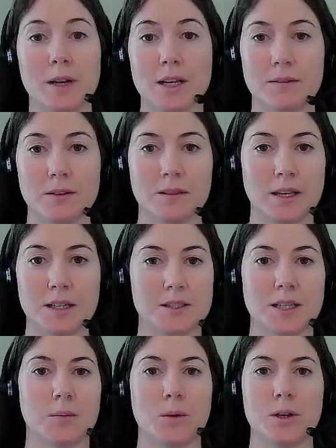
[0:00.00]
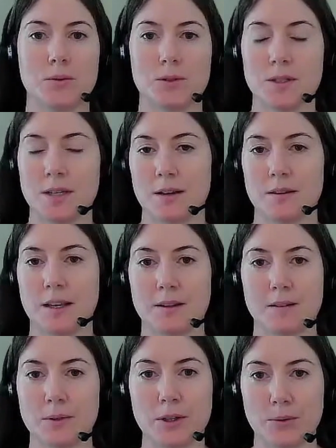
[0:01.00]
many of the things that we use now that,
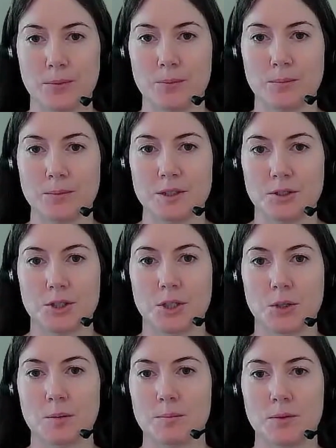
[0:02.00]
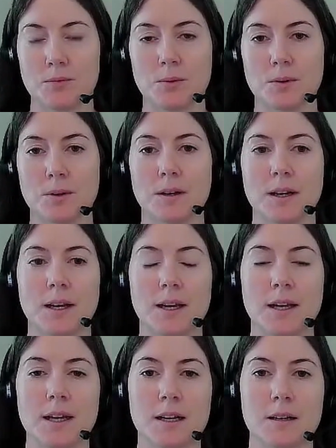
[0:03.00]
didn't show up before.
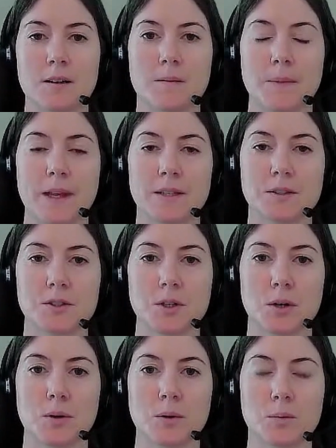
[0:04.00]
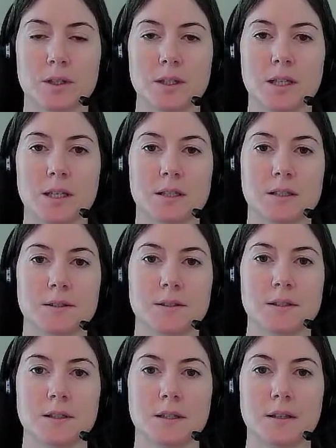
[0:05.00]
And so it really
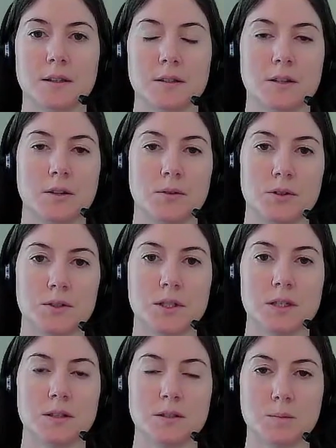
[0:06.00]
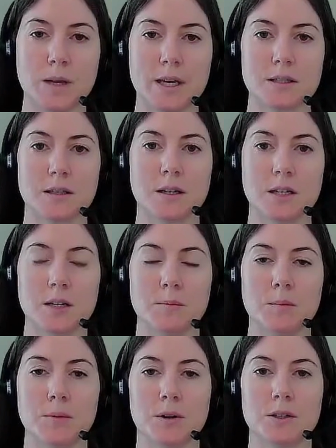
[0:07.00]
is, you see space
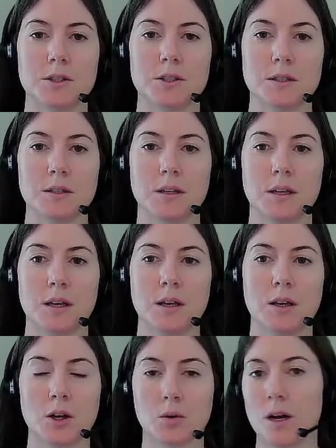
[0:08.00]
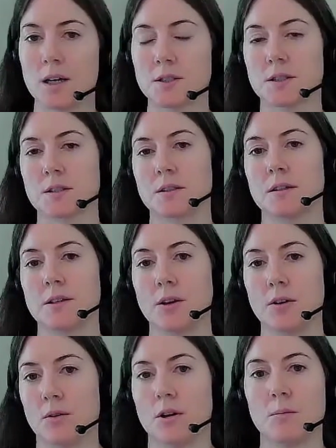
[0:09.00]
economy production across,
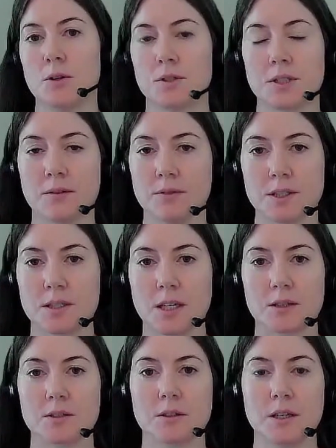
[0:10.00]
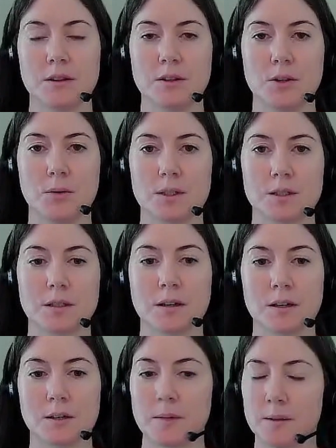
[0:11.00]
almost every sector in the U.S.
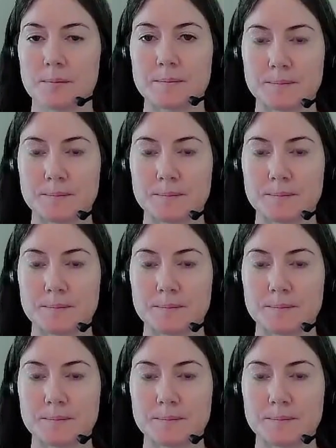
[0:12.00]
economy.